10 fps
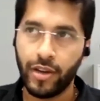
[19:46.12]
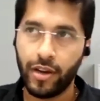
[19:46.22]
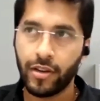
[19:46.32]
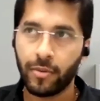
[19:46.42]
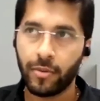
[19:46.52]

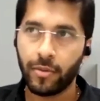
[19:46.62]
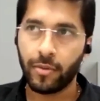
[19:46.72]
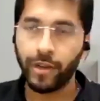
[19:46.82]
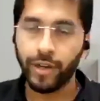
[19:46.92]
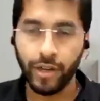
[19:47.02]
completely
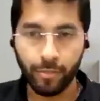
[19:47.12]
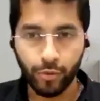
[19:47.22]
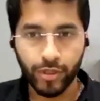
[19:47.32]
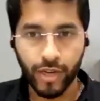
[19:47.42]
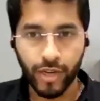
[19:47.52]
bootstrapped.
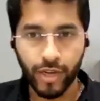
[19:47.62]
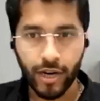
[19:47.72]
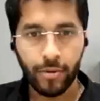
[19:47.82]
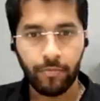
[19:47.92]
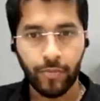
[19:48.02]

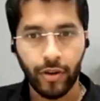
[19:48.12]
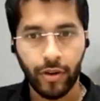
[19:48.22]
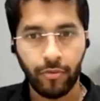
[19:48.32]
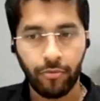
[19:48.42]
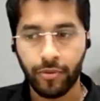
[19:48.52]

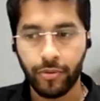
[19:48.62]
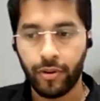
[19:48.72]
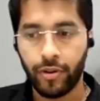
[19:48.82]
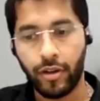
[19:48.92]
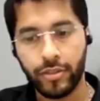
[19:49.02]

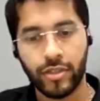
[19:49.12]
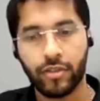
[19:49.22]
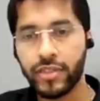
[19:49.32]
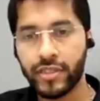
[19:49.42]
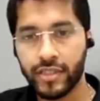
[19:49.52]
services
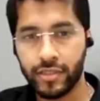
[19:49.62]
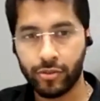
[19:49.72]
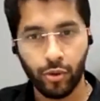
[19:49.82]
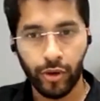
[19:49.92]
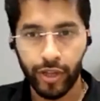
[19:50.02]
is good
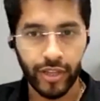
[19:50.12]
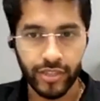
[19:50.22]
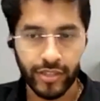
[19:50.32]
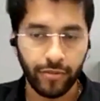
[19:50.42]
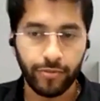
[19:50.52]
in itself.
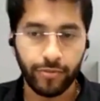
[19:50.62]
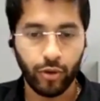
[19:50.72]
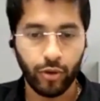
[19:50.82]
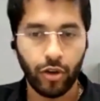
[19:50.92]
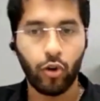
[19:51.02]
So
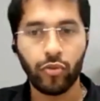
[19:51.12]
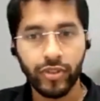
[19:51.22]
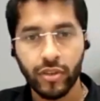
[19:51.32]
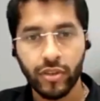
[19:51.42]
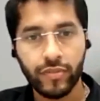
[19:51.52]
along with
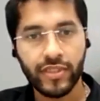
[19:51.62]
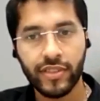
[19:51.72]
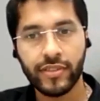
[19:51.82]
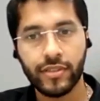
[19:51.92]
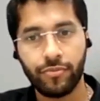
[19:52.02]

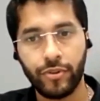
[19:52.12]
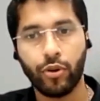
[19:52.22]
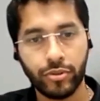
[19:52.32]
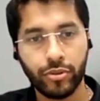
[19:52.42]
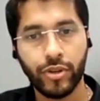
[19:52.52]
services, we
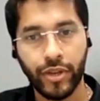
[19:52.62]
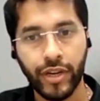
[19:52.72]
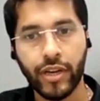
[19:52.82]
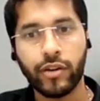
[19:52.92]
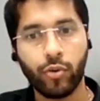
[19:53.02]
also create
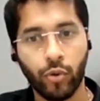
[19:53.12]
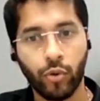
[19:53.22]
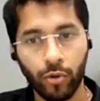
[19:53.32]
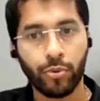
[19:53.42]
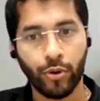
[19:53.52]
our own
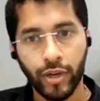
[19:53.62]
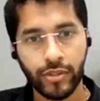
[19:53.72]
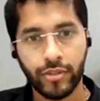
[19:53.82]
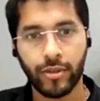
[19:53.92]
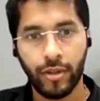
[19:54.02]

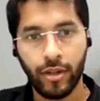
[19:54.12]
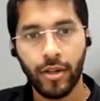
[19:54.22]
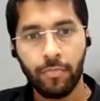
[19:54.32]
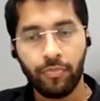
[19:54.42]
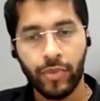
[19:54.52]
products.
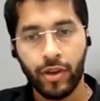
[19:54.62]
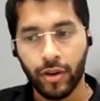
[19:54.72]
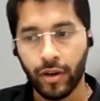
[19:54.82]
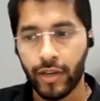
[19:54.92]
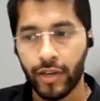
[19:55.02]

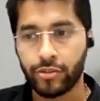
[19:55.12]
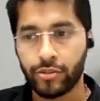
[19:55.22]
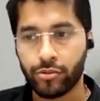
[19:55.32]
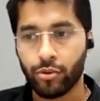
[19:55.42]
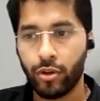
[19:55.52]
I
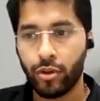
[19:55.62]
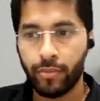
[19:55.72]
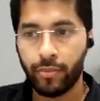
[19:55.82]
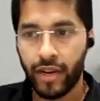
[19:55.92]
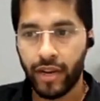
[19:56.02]
sold my
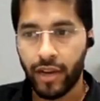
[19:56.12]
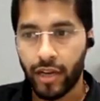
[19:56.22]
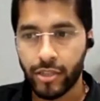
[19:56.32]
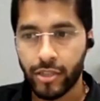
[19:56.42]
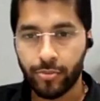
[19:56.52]
last product
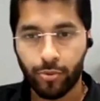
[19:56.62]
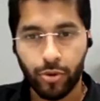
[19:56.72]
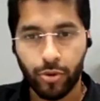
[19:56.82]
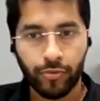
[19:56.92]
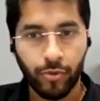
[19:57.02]
for close
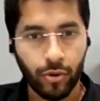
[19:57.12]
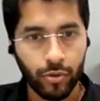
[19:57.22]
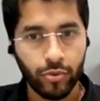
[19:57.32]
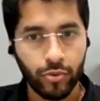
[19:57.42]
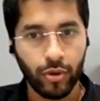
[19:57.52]
to $1
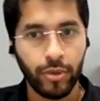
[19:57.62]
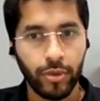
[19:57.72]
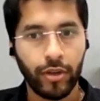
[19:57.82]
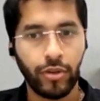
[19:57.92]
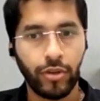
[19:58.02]
million to
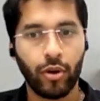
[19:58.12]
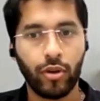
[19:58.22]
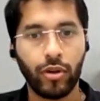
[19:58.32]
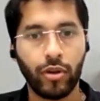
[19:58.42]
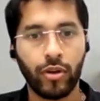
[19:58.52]
a
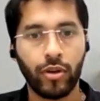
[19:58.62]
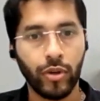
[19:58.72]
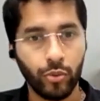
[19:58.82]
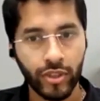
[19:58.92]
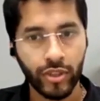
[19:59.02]
US based
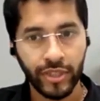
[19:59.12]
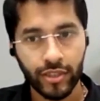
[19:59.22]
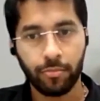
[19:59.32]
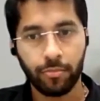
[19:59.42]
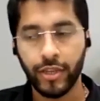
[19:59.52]
company,
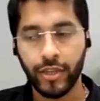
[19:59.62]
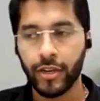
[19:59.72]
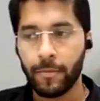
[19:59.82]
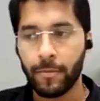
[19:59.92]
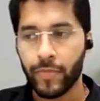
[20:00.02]

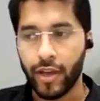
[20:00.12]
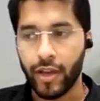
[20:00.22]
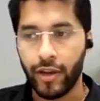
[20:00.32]
and